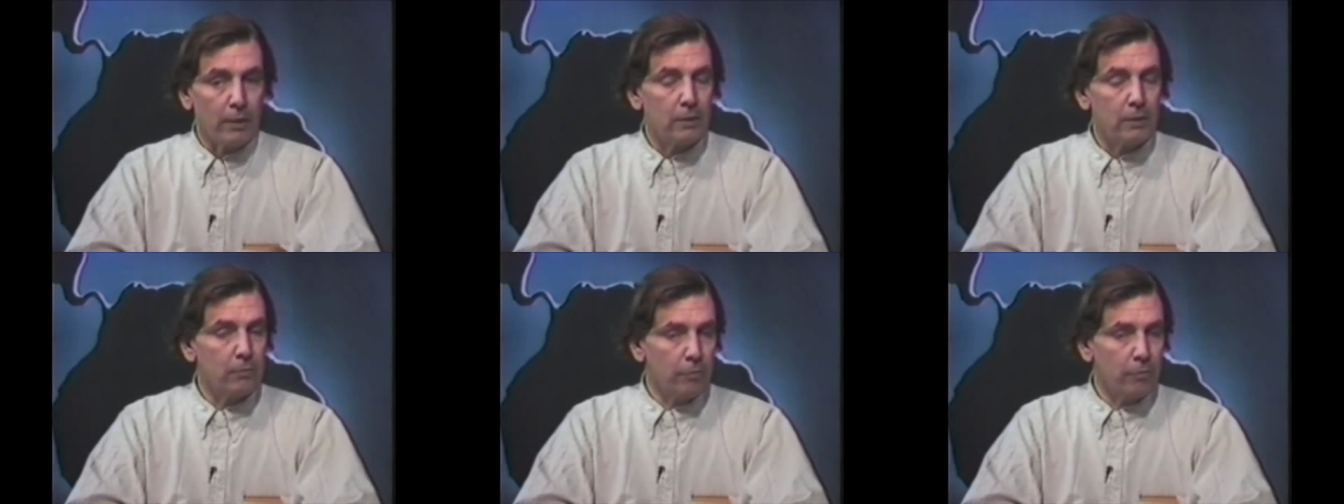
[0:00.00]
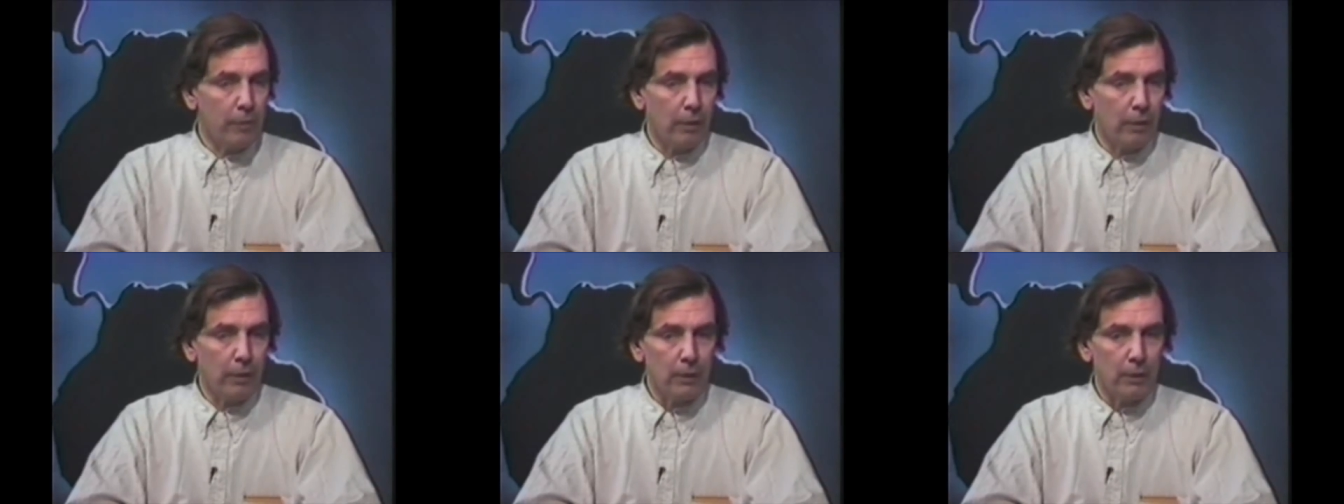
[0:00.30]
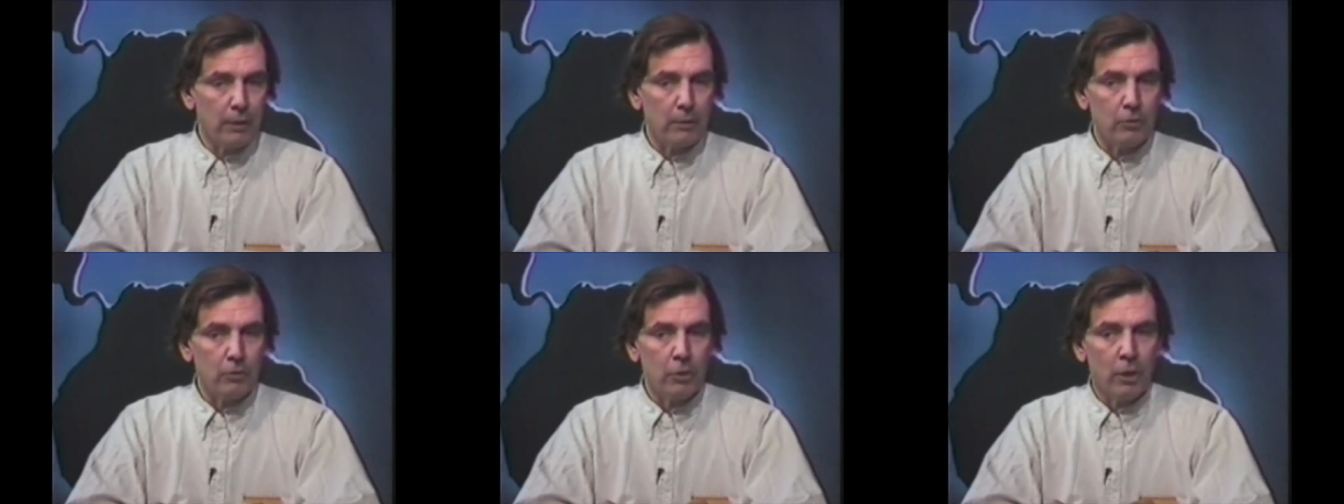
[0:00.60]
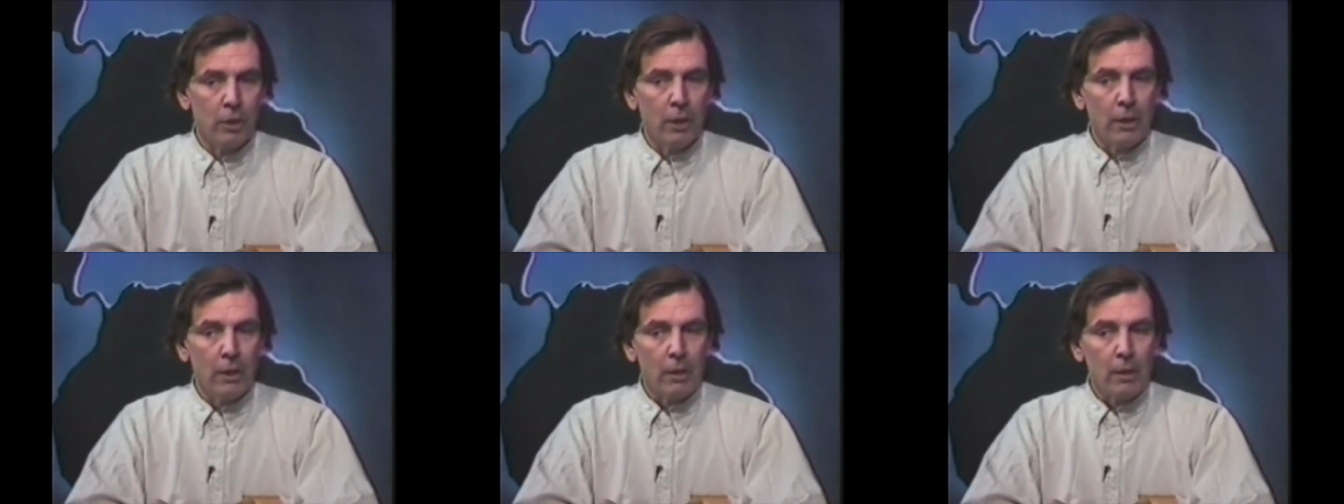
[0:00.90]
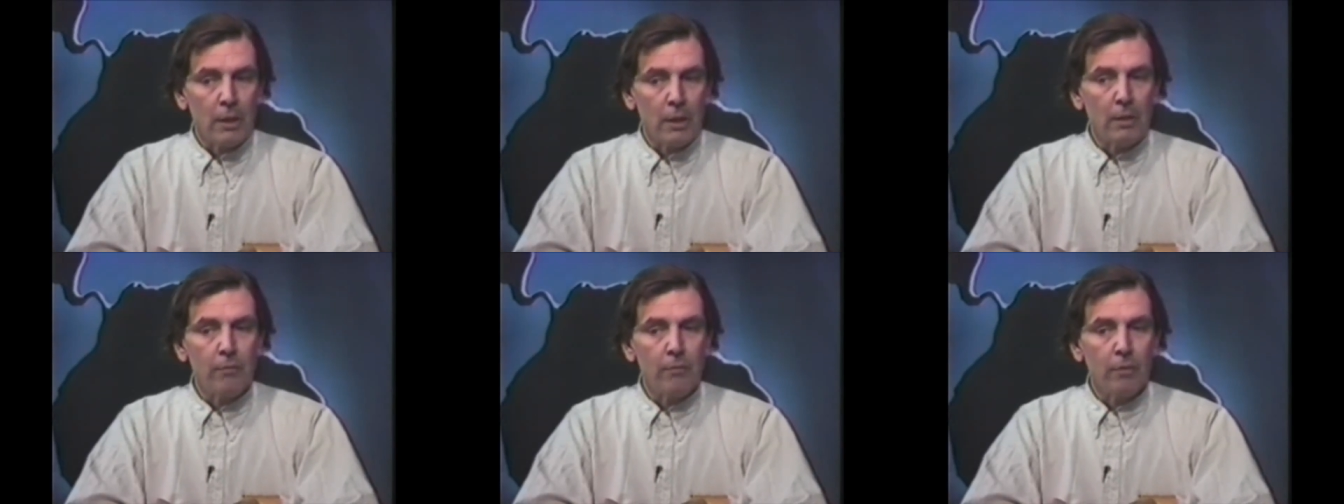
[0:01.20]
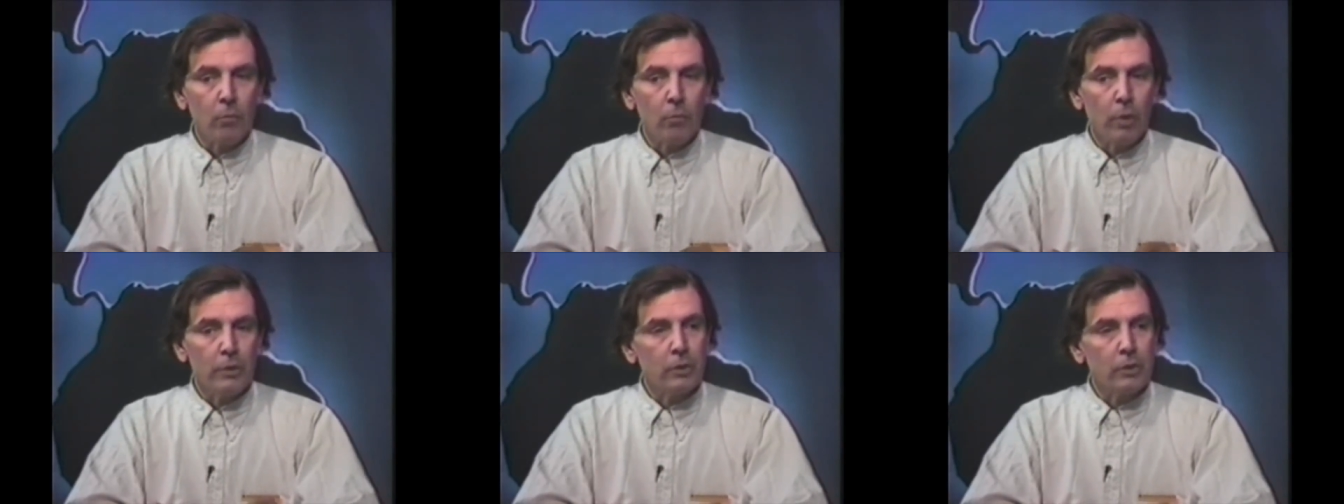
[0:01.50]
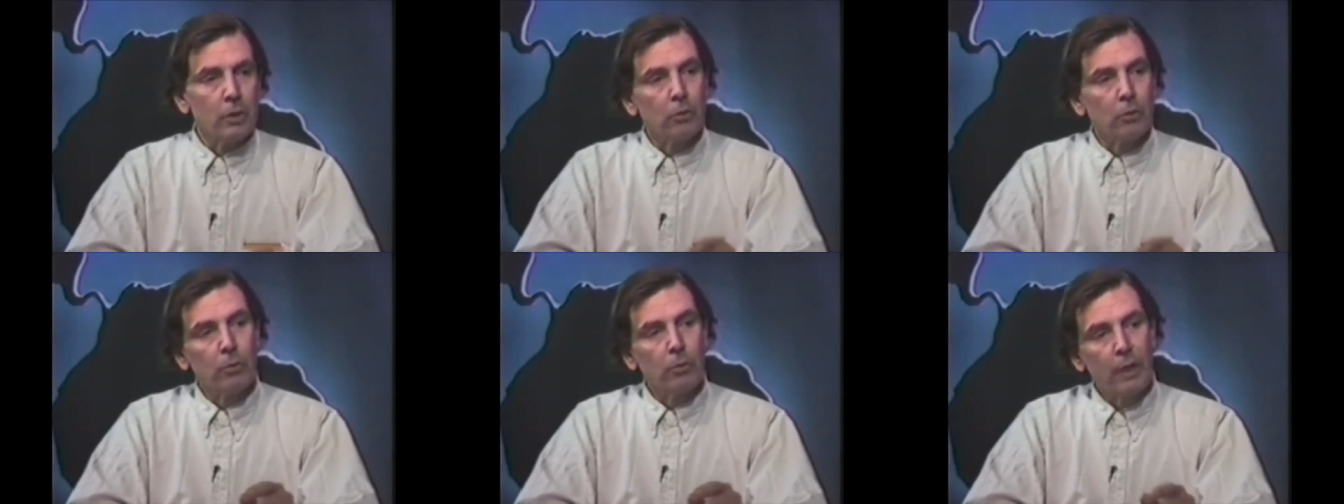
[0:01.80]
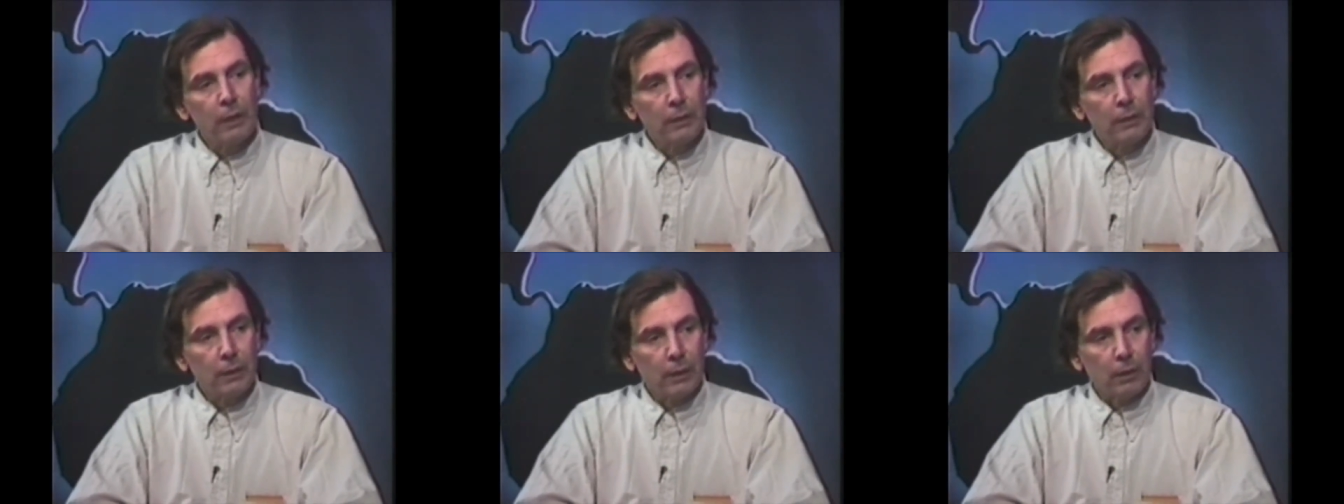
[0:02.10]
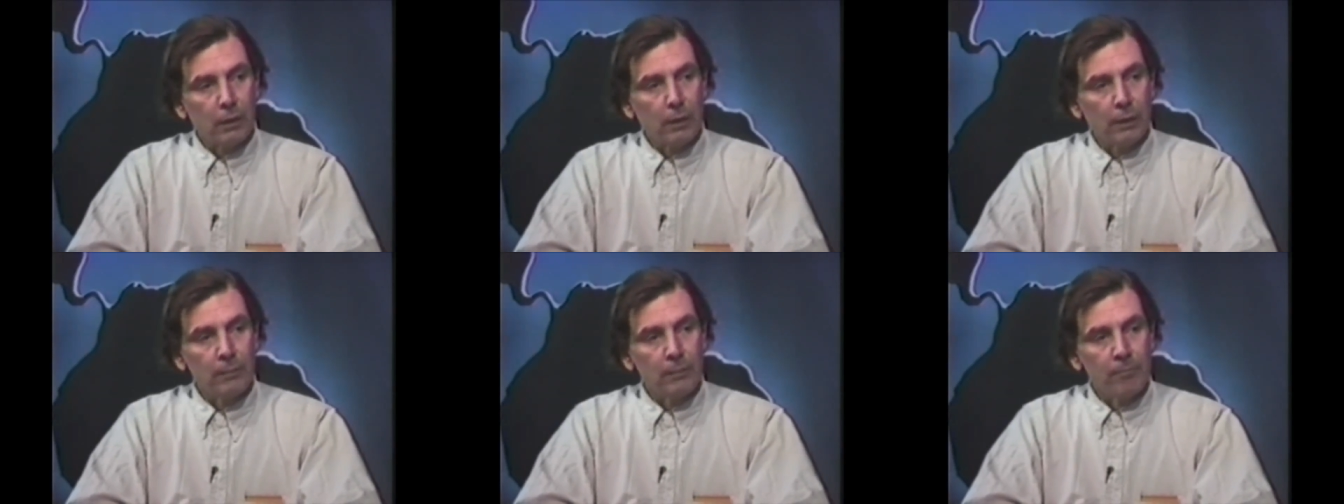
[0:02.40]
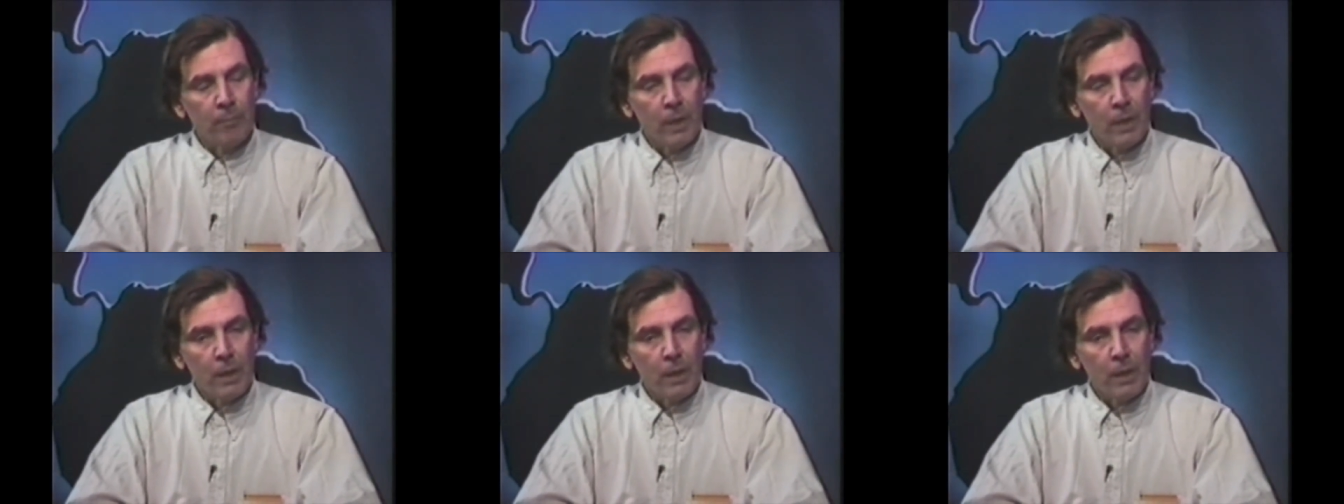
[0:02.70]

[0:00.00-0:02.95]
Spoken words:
this villenage, even was hereditary.